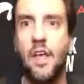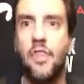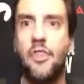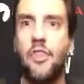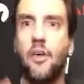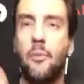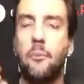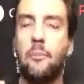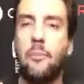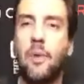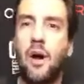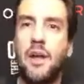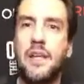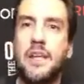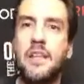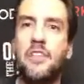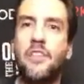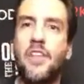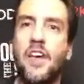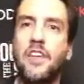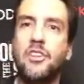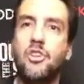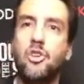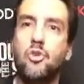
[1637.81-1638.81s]
The money
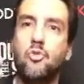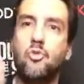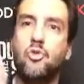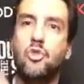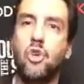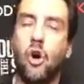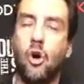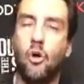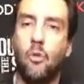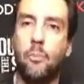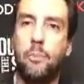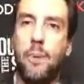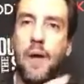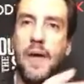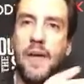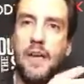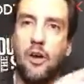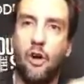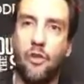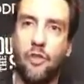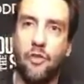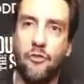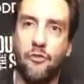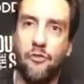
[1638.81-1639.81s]
that you don't
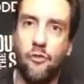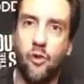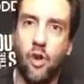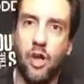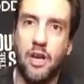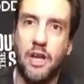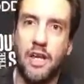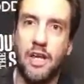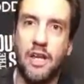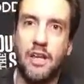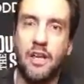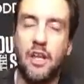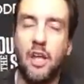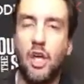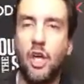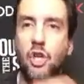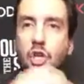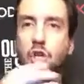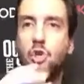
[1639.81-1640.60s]
pay on the front end,